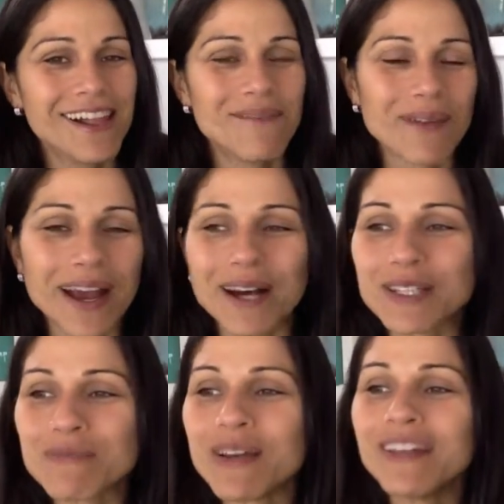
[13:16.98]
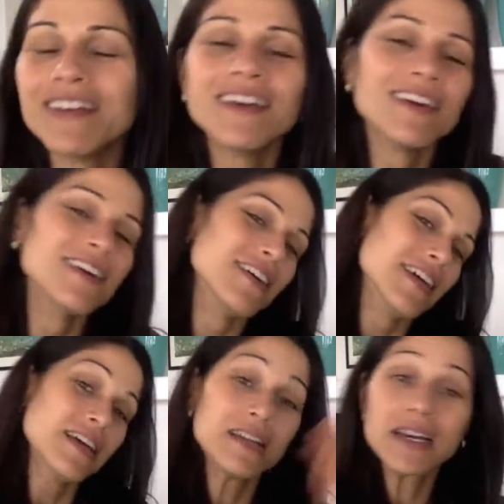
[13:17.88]
my husband,
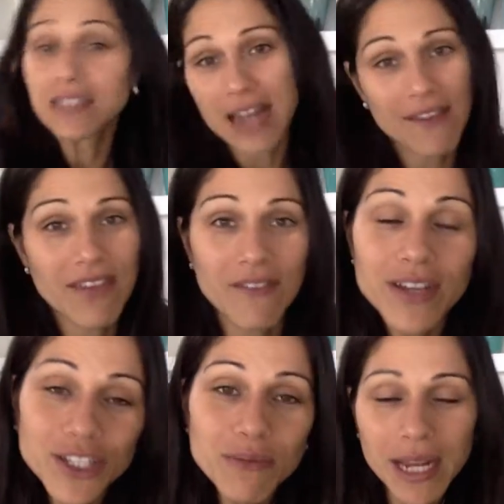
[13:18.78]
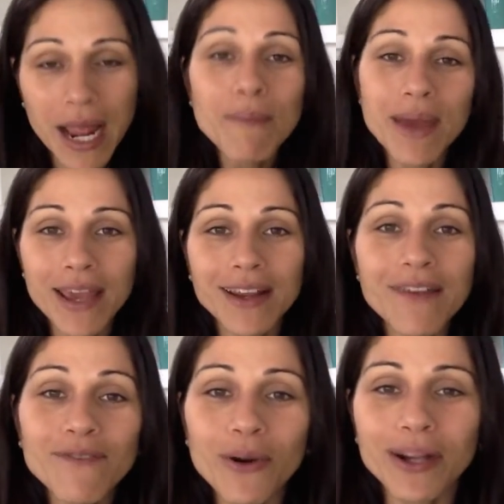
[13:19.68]
he doesn't have that vision, but I'm making
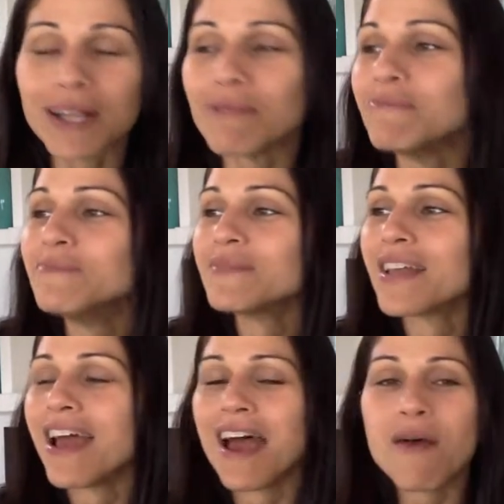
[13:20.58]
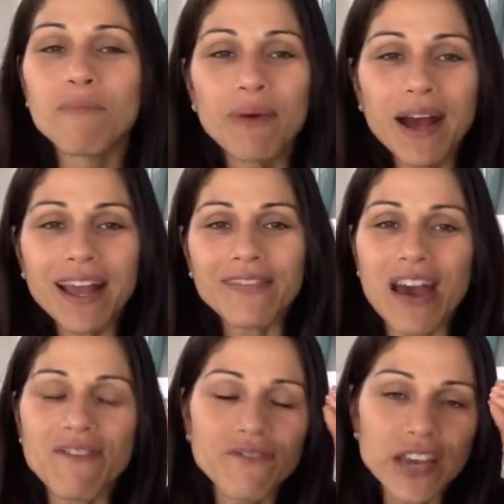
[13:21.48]
it for him. But
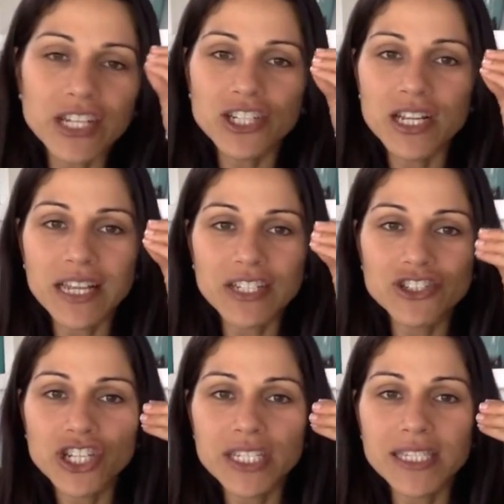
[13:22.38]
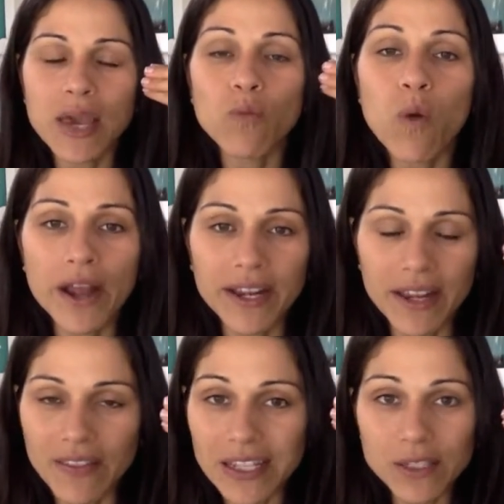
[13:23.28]
that vision that just they wanted
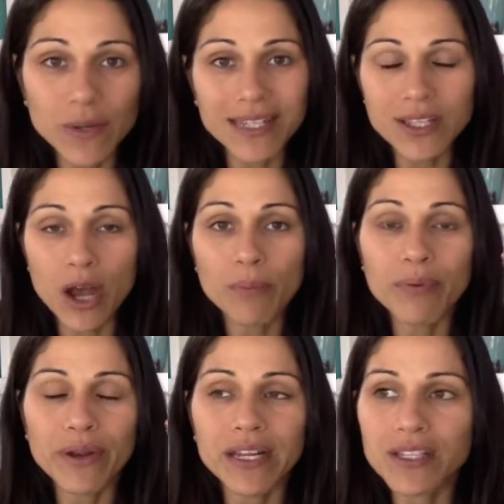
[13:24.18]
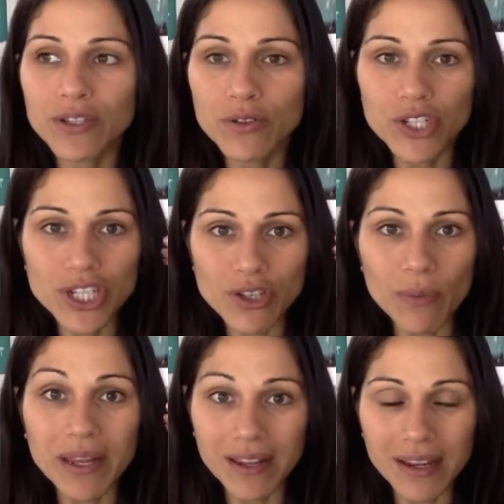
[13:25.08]
it. That's what I saw in Brittany too. She told
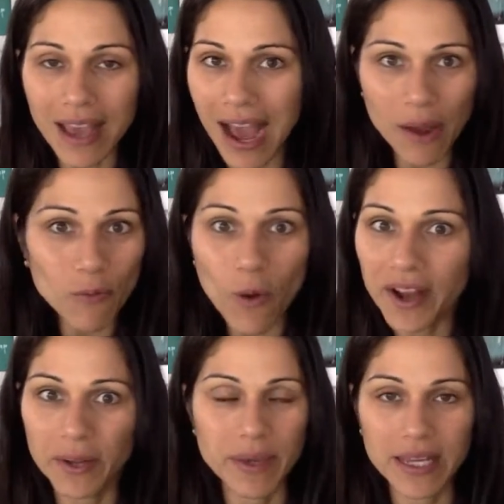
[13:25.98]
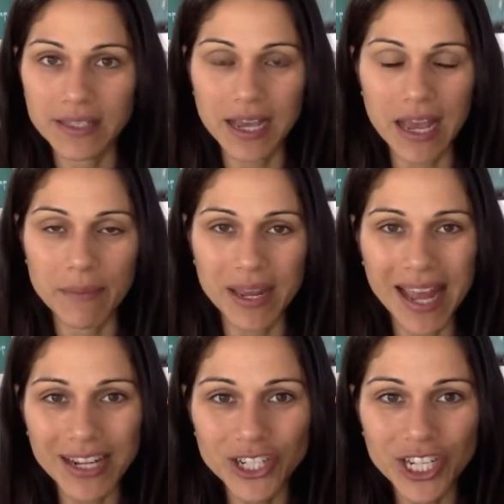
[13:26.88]
me, Lily, I want to be a diamond.
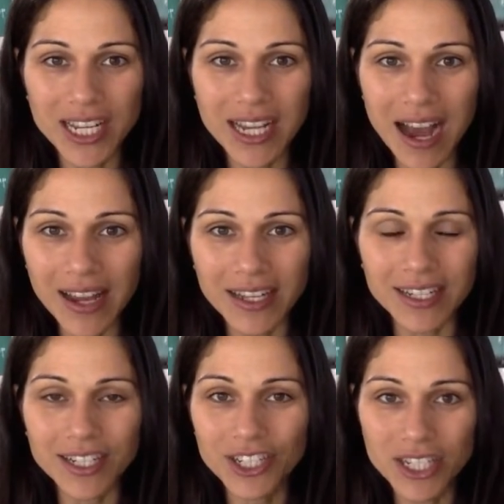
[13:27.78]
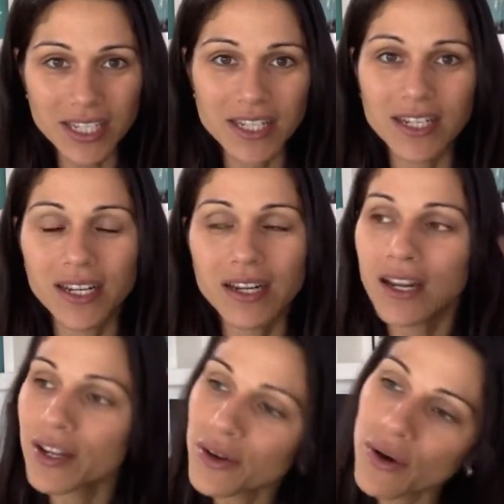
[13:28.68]
And she got it. She did it in a
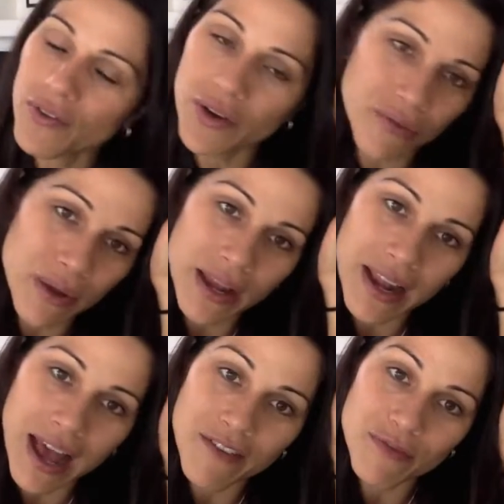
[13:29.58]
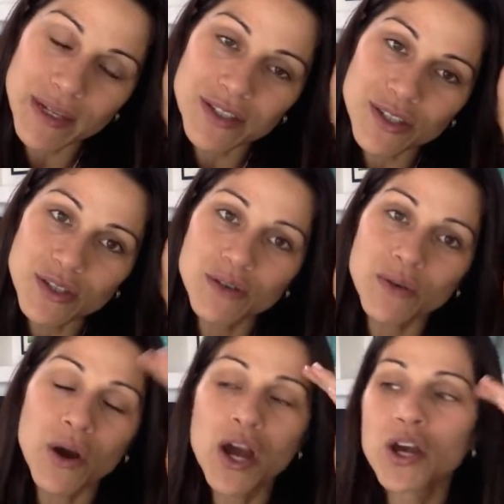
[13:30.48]
little over 3.5 months too.
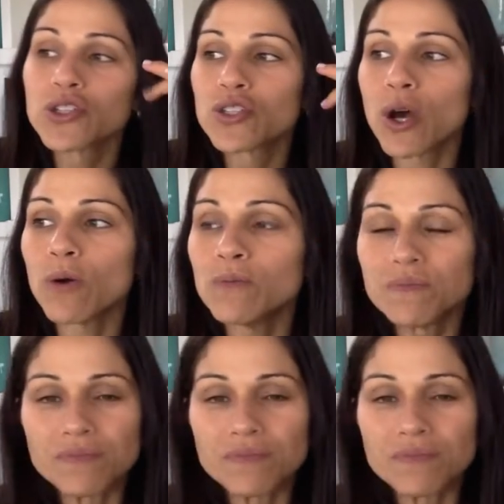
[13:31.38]
So